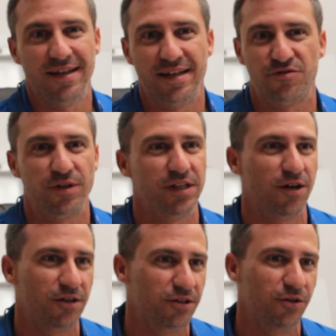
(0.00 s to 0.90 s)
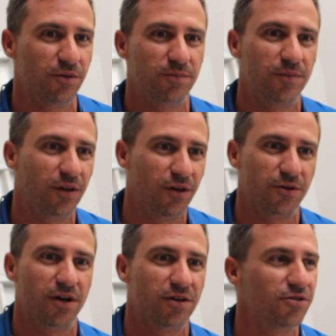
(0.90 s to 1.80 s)
It's really hard to do it
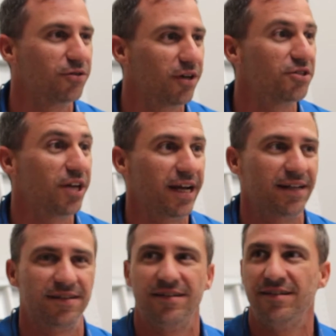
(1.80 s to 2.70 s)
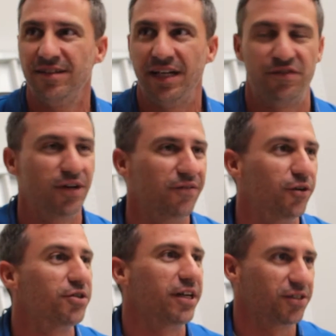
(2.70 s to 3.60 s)
alone on a chain if you have
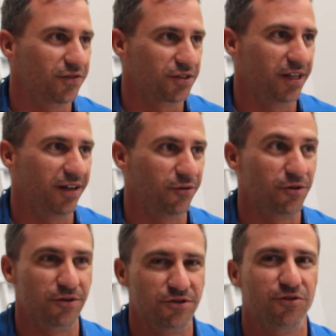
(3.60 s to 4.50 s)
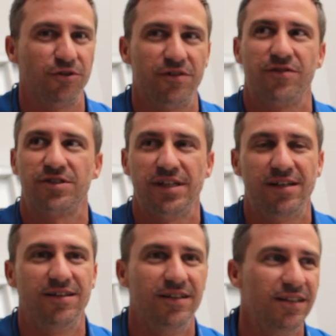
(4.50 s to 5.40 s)
no chains for sale or no jewelry for
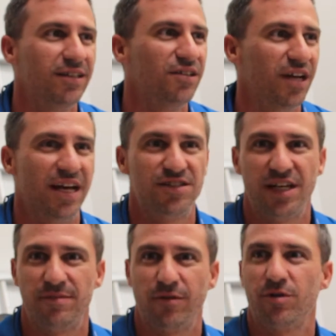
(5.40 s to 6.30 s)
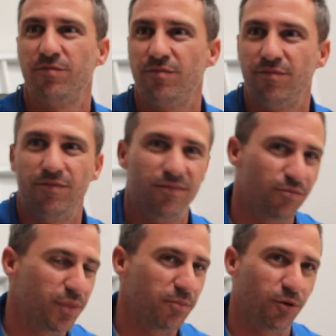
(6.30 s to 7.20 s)
sale. And same thing with
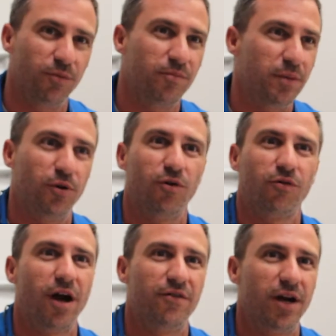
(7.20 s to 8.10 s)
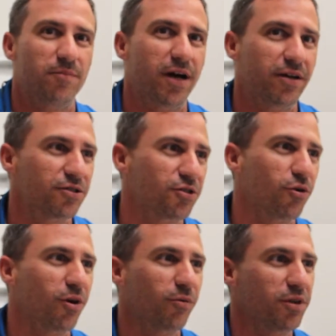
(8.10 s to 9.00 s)
people will ride right by your
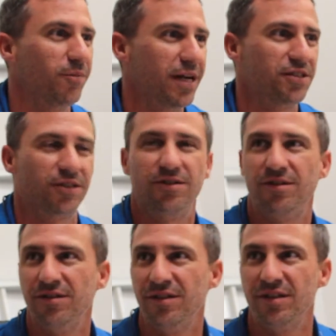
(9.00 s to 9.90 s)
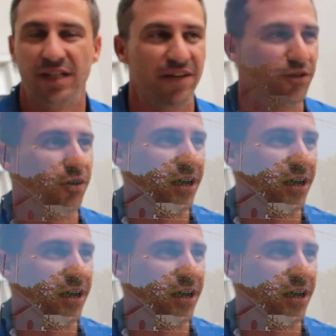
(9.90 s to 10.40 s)
store with a bicycle if you